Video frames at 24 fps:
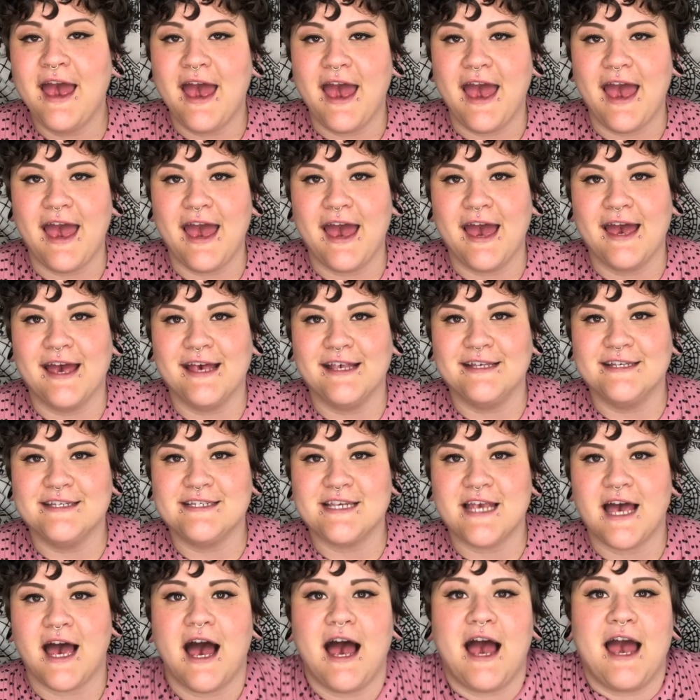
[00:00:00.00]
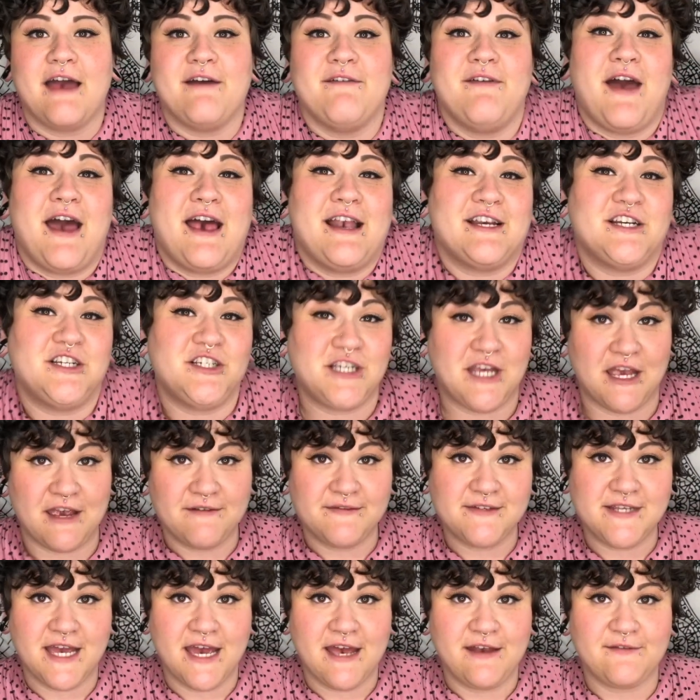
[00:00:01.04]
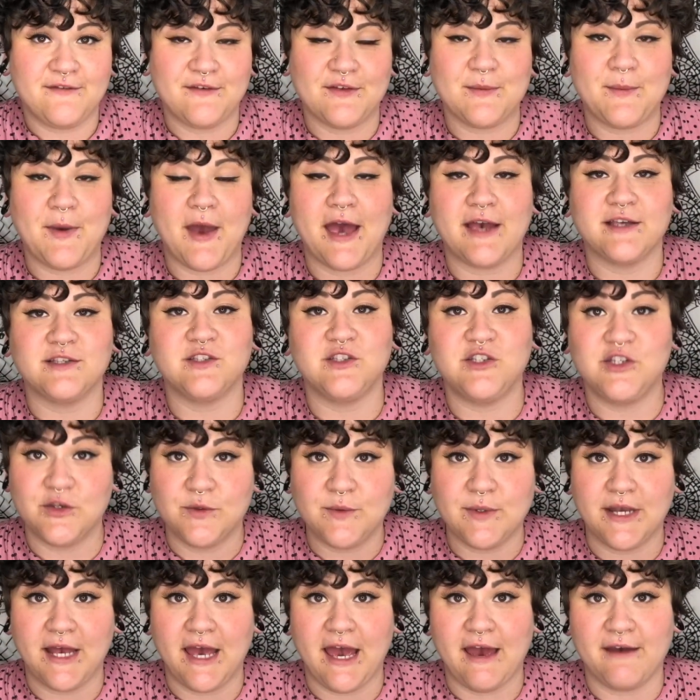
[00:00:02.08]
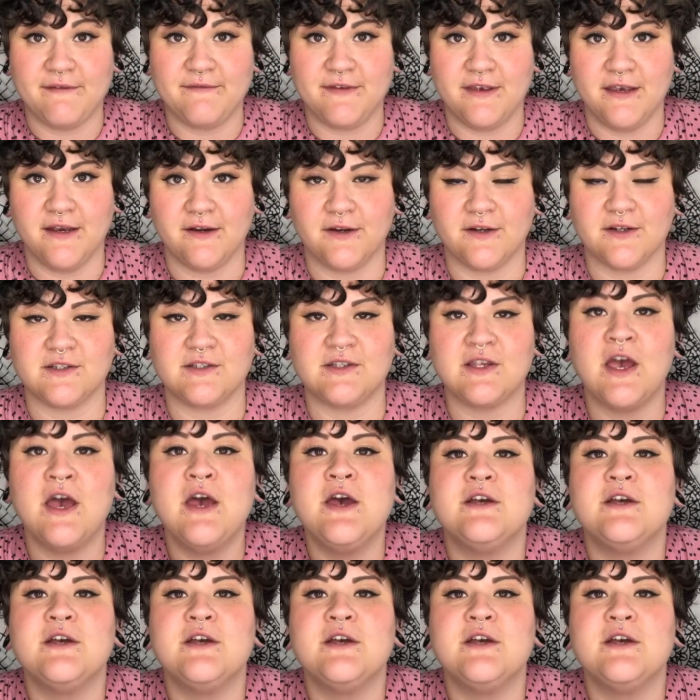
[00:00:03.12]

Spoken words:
and I've had a shaved head for the past 2.5 years.